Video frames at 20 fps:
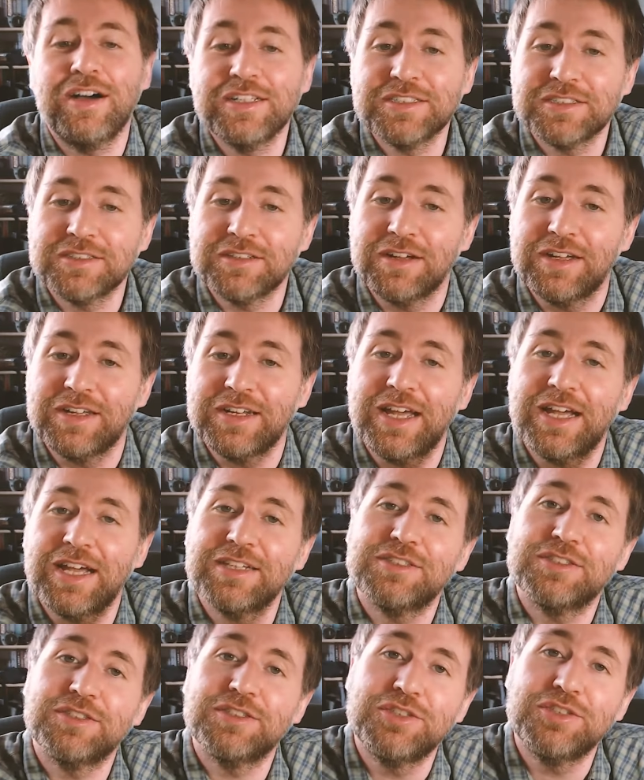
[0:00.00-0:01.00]
Einstein
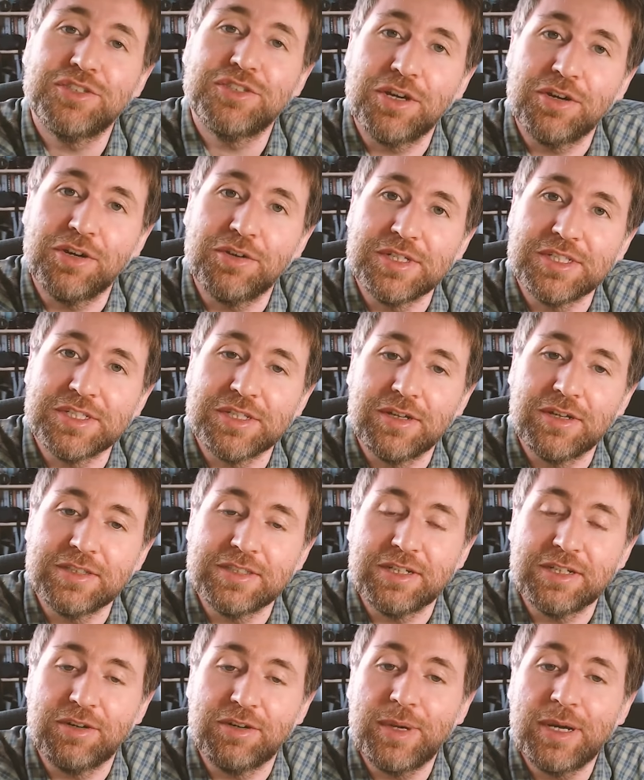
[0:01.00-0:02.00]
had to show his
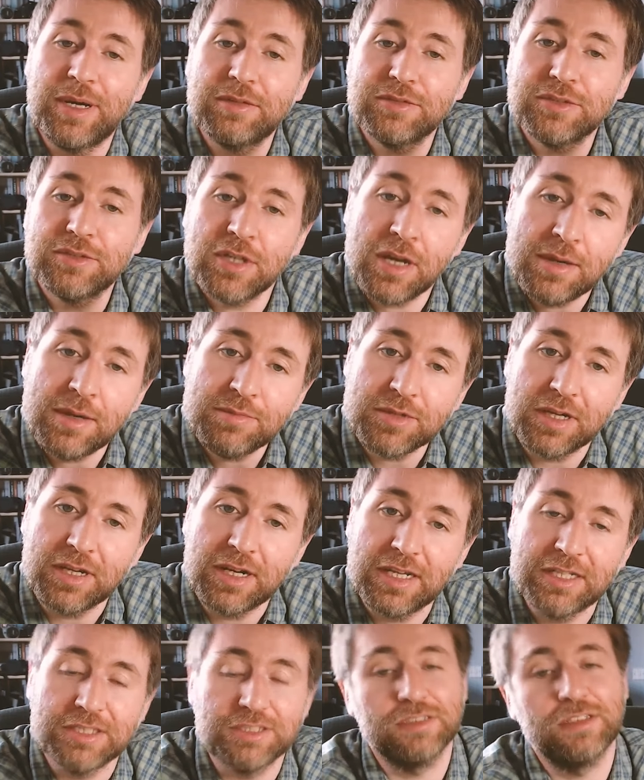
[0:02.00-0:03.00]
idea about time
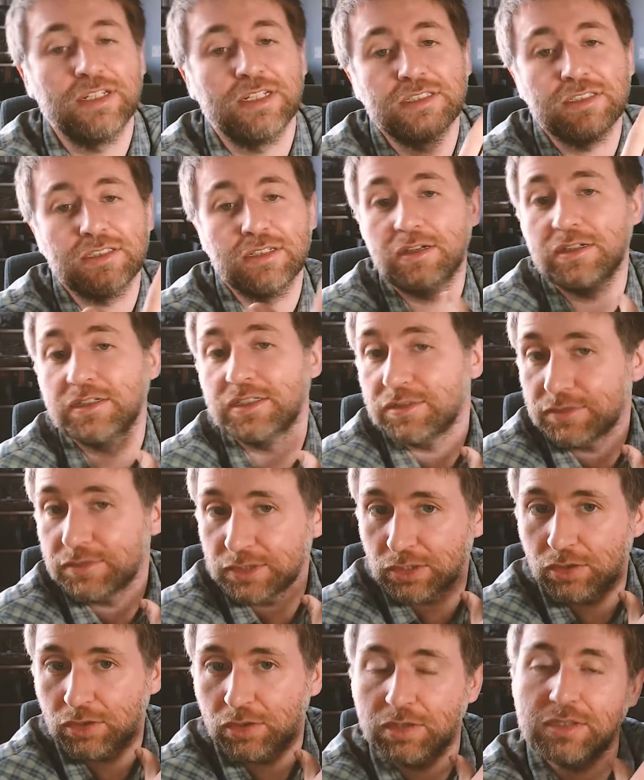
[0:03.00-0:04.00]
dilation. That's the idea of
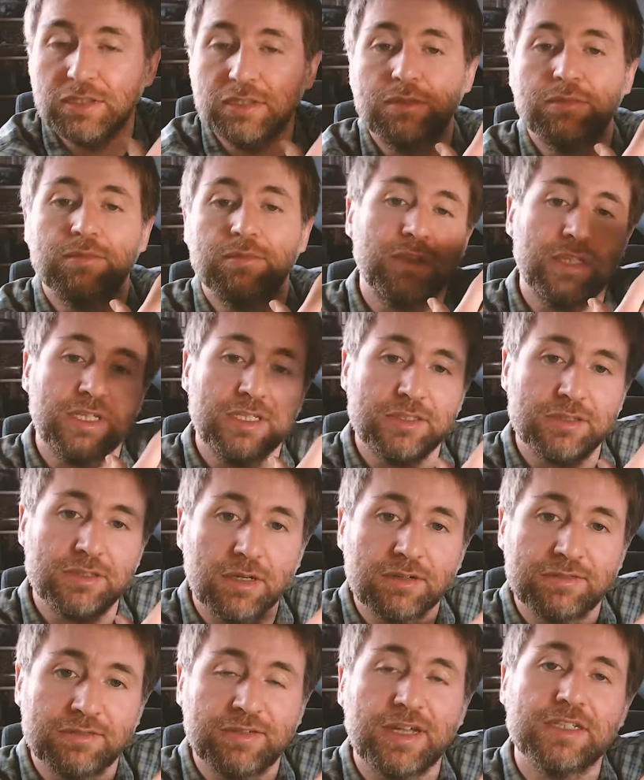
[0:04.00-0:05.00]
the clock and things
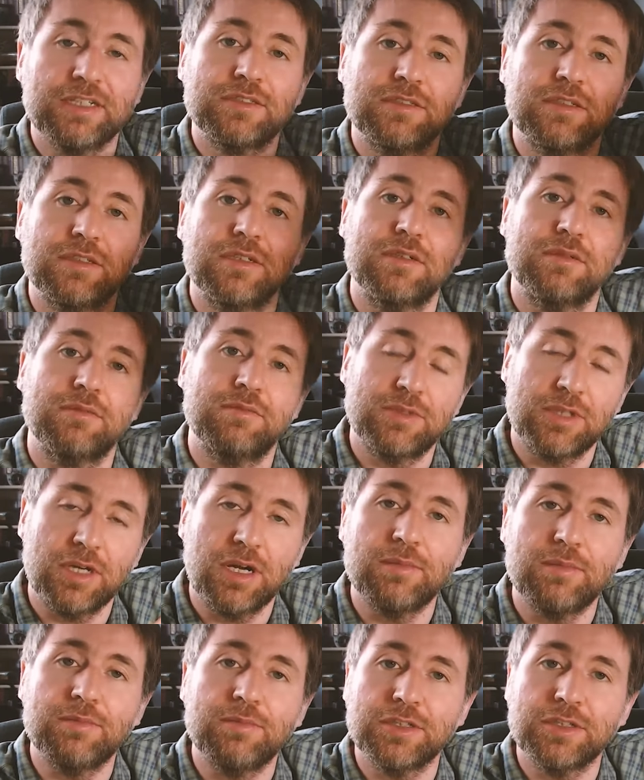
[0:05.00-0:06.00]
going faster,
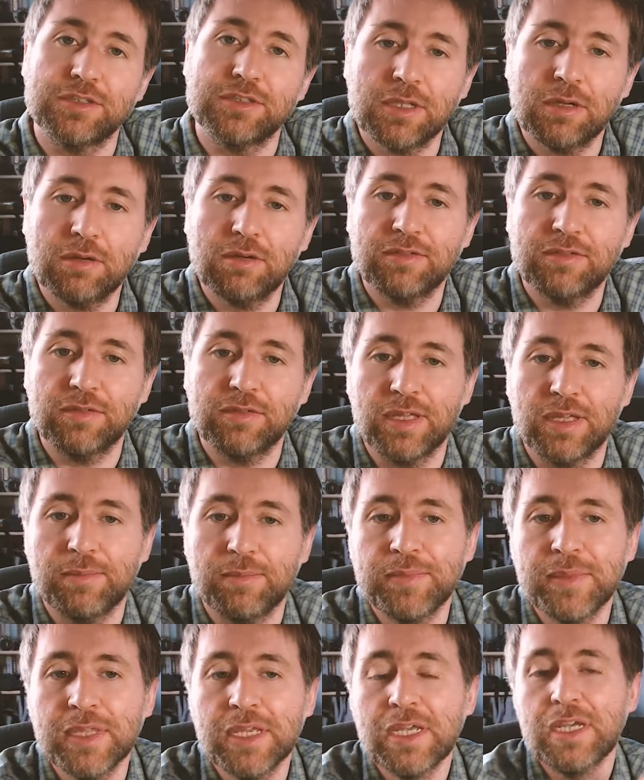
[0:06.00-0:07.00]
time runs slower for
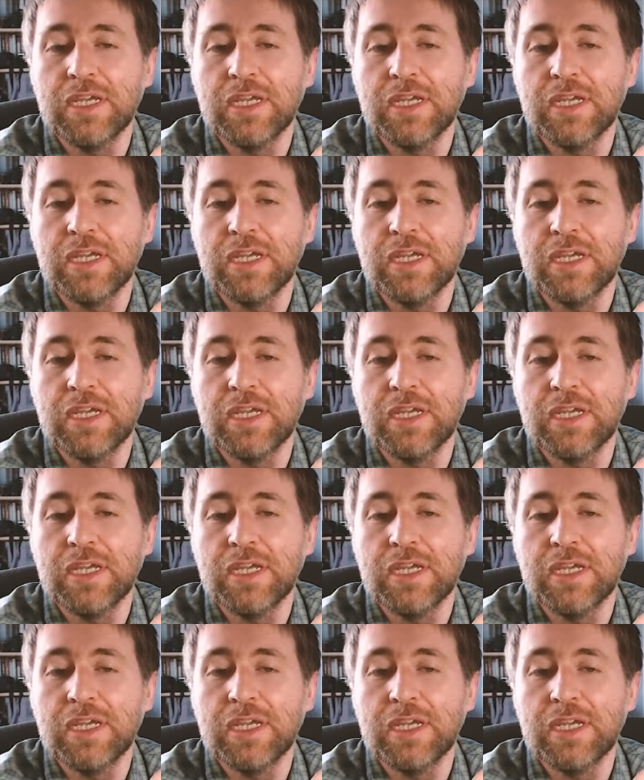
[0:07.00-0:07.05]
them.